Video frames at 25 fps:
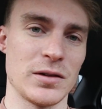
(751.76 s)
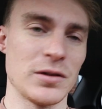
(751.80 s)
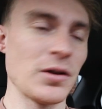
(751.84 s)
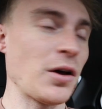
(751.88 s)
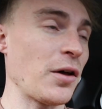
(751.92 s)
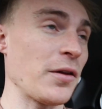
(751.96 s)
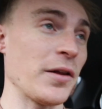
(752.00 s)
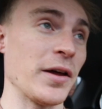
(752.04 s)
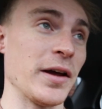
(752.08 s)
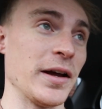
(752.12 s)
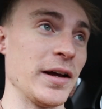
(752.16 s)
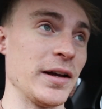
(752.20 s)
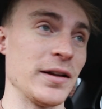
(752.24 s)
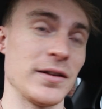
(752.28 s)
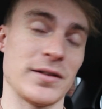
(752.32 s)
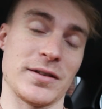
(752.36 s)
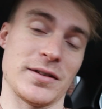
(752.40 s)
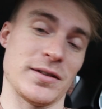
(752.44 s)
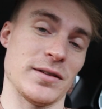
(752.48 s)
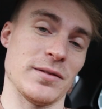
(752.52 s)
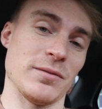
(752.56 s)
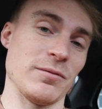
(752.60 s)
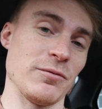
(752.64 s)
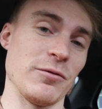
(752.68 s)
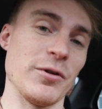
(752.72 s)
Not that
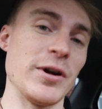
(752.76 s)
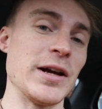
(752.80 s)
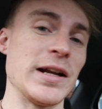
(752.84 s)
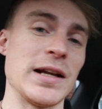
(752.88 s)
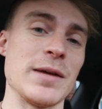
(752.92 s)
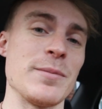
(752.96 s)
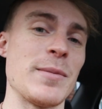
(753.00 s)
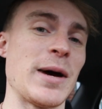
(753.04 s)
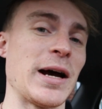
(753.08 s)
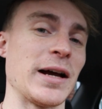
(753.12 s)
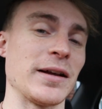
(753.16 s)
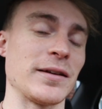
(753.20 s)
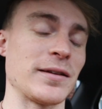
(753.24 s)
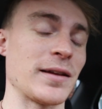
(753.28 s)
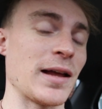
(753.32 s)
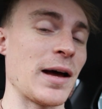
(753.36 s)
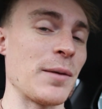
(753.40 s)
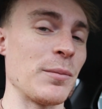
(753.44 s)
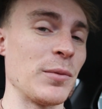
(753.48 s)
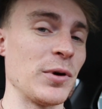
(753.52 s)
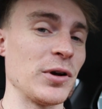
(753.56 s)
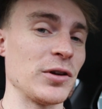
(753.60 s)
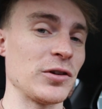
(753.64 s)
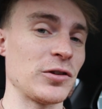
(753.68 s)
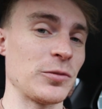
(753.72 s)
it's really matters
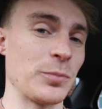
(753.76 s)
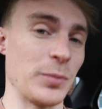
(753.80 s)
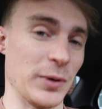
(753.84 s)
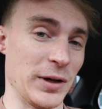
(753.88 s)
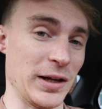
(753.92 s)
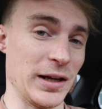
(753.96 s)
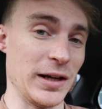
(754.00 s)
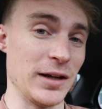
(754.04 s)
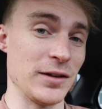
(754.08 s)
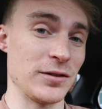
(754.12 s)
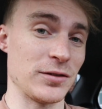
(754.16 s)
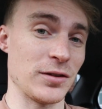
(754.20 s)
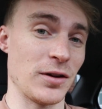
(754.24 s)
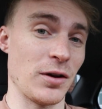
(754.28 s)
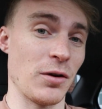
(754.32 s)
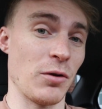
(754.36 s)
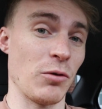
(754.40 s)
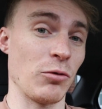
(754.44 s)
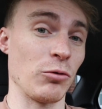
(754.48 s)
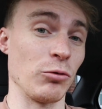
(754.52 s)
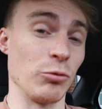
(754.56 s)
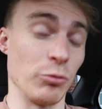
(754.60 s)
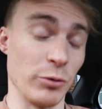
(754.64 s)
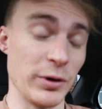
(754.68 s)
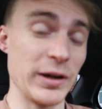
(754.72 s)
that much, but it is
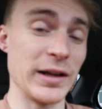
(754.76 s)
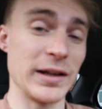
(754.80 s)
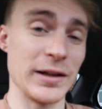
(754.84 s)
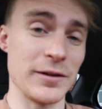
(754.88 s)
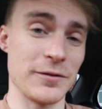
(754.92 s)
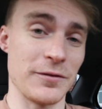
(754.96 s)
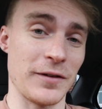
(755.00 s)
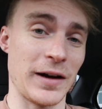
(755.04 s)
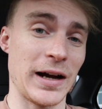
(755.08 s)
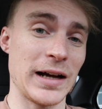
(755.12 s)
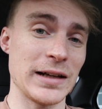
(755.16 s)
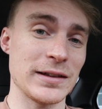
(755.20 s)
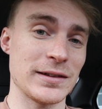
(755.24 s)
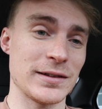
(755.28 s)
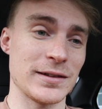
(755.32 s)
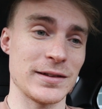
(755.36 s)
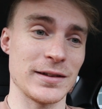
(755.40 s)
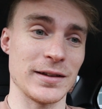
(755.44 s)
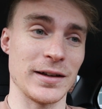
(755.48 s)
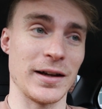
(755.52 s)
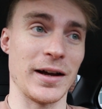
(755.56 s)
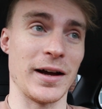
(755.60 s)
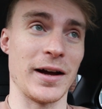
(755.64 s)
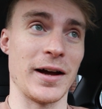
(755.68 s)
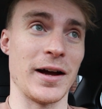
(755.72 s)
really
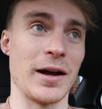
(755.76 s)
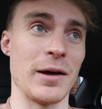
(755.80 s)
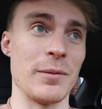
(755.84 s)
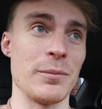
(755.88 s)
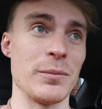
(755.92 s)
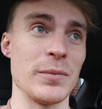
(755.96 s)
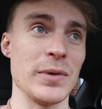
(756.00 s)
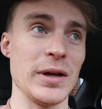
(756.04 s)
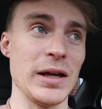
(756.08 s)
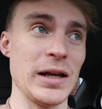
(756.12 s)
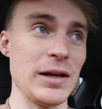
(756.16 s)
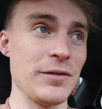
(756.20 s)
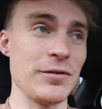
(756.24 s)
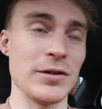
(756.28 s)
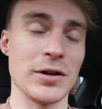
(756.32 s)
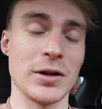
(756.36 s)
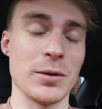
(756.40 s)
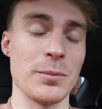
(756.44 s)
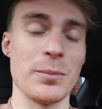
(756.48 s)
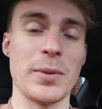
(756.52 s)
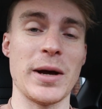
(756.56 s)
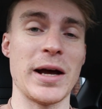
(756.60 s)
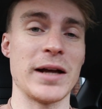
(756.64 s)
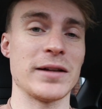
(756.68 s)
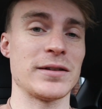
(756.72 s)
fast. Even
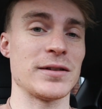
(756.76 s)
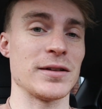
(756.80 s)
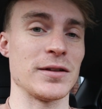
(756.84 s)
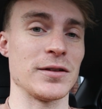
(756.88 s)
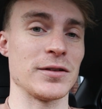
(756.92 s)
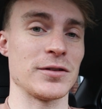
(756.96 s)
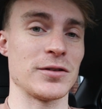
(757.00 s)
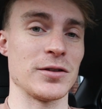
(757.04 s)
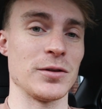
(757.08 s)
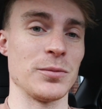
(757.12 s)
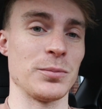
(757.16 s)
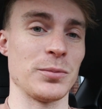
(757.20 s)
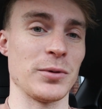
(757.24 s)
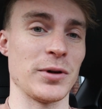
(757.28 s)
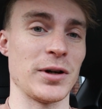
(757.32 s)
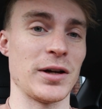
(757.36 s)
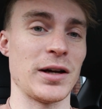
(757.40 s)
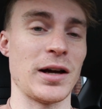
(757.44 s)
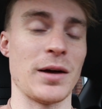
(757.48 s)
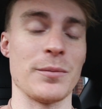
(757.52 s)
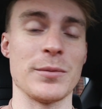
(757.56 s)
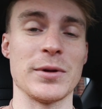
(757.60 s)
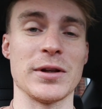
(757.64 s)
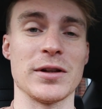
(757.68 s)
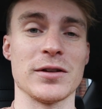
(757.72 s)
compared to the
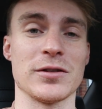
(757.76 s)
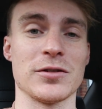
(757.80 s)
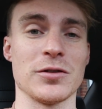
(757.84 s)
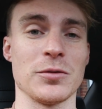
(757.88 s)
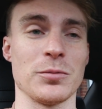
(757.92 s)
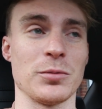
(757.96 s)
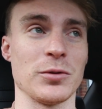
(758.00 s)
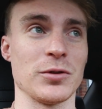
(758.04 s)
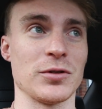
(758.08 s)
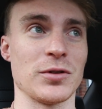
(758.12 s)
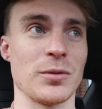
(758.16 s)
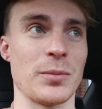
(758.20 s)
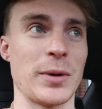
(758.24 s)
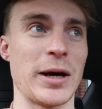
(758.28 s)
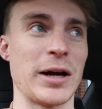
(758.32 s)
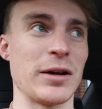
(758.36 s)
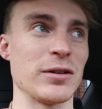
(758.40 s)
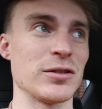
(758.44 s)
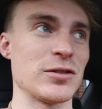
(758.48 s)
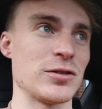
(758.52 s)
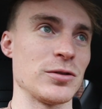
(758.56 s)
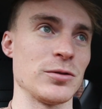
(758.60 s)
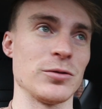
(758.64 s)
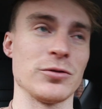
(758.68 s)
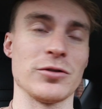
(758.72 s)
Supra, I mean, the Supra is
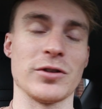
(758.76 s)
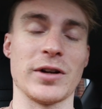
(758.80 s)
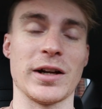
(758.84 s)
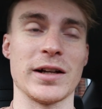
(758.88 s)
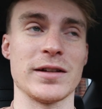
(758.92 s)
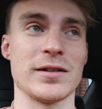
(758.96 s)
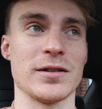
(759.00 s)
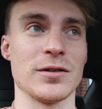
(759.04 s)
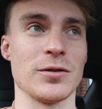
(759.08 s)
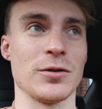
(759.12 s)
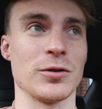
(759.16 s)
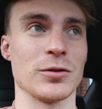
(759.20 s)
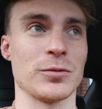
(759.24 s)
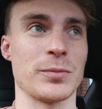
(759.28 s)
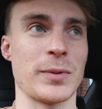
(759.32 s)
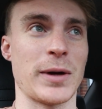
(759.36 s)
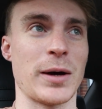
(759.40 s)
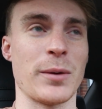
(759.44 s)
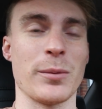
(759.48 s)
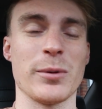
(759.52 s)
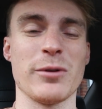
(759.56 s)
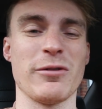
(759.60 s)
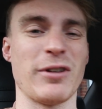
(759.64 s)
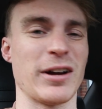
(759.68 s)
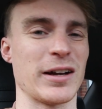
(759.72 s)
about 280
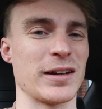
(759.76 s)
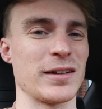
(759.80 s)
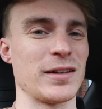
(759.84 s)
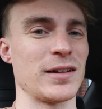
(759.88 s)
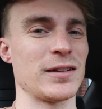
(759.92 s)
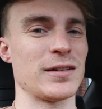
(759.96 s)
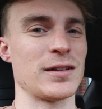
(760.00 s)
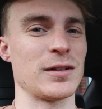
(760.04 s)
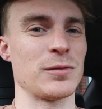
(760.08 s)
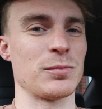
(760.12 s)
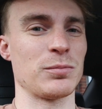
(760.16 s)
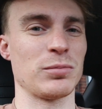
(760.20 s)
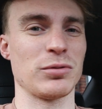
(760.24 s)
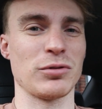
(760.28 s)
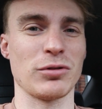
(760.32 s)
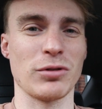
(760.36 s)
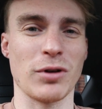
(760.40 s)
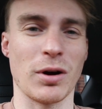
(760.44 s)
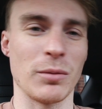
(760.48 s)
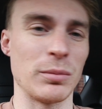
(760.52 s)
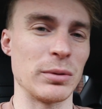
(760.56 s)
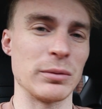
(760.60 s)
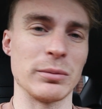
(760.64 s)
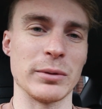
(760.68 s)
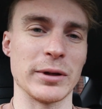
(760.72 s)
horsepower. We reckon this is
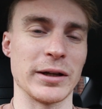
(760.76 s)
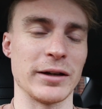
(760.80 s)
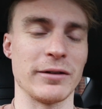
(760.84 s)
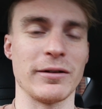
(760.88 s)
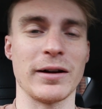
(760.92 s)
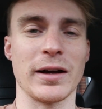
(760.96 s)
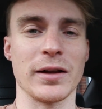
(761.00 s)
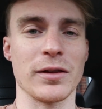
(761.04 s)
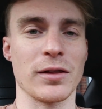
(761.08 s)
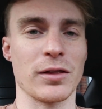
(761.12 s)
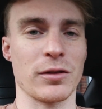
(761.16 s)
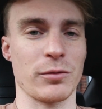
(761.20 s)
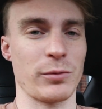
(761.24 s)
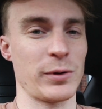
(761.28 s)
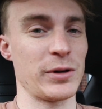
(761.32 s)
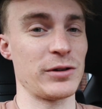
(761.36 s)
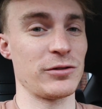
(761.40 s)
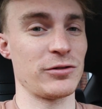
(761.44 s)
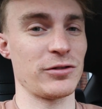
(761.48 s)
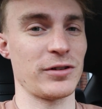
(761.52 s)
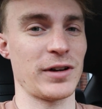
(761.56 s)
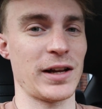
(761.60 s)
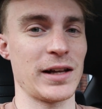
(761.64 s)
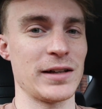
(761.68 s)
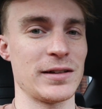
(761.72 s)
probably around
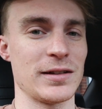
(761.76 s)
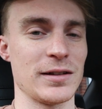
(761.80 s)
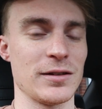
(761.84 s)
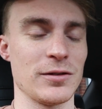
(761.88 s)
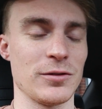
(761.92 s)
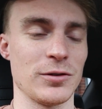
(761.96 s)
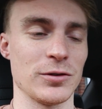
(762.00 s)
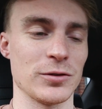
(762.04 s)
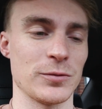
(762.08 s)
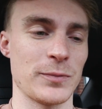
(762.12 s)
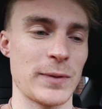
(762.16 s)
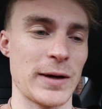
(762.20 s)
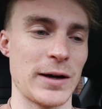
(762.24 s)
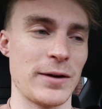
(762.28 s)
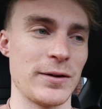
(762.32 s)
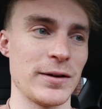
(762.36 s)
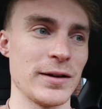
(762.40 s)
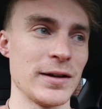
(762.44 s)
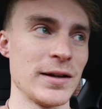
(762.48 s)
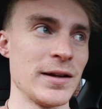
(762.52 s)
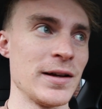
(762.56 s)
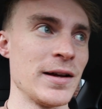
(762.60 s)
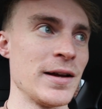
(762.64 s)
380 horsepower,